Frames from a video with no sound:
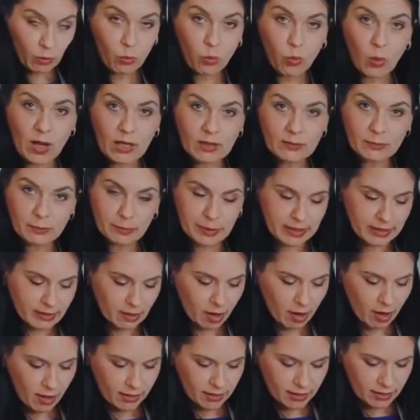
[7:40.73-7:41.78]
One
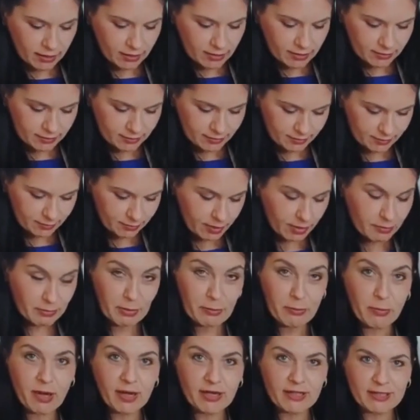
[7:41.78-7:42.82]
big onion, maybe
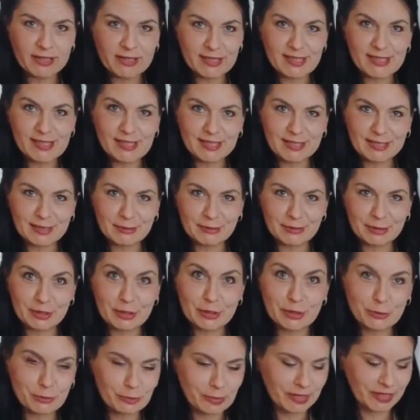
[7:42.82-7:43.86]
mine is a little bit
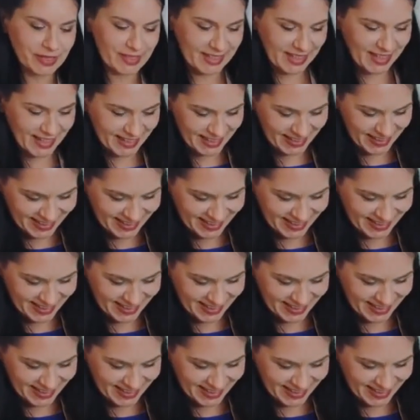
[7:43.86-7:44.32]
too big.